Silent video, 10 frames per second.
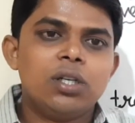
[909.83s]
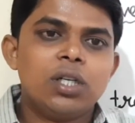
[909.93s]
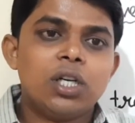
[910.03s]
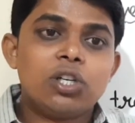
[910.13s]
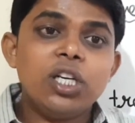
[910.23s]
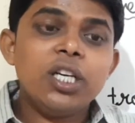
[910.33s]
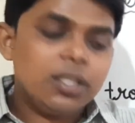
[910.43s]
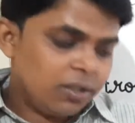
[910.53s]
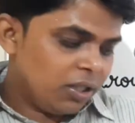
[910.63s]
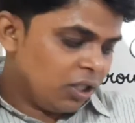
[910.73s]
Okay,
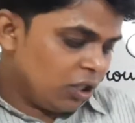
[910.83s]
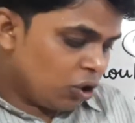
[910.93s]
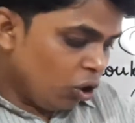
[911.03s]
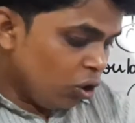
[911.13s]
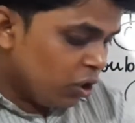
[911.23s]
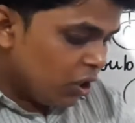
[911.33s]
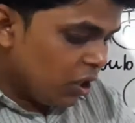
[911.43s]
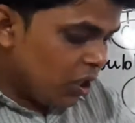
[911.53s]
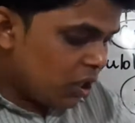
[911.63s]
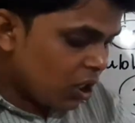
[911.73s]
so
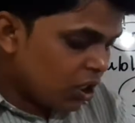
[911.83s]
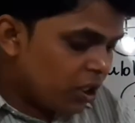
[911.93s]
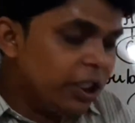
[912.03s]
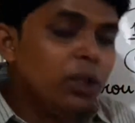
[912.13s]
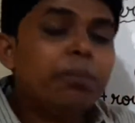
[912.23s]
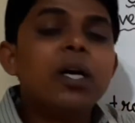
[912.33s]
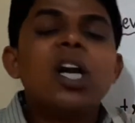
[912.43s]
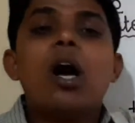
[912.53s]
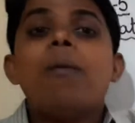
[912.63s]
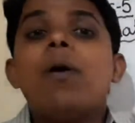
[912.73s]
He is the keeper
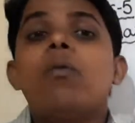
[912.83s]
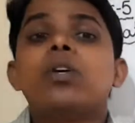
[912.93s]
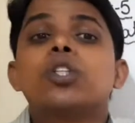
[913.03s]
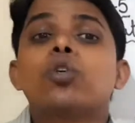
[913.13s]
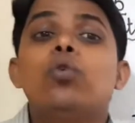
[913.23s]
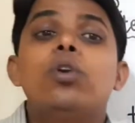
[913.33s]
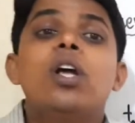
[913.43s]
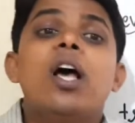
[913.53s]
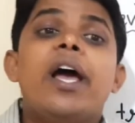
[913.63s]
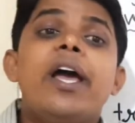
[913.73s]
of our soul,
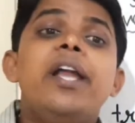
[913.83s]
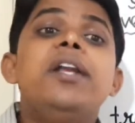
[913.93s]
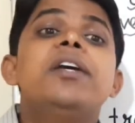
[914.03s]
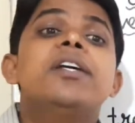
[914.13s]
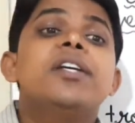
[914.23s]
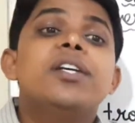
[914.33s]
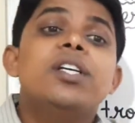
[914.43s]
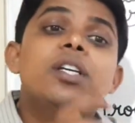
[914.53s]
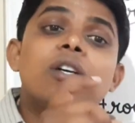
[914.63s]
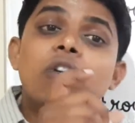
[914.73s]
and
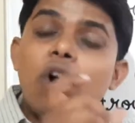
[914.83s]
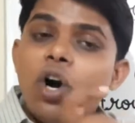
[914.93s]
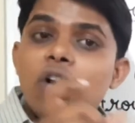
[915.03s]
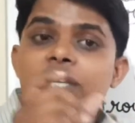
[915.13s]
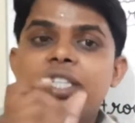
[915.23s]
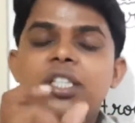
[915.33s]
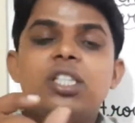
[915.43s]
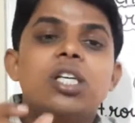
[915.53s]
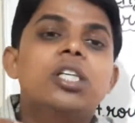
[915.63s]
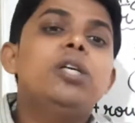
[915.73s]
God is
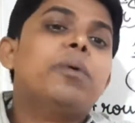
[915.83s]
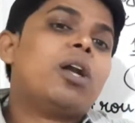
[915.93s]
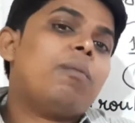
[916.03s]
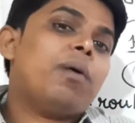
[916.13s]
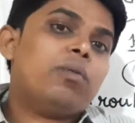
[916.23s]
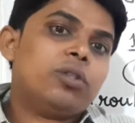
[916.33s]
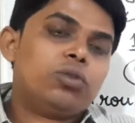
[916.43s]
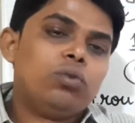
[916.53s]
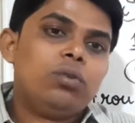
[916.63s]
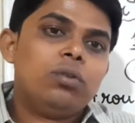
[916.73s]
the keeper of our soul.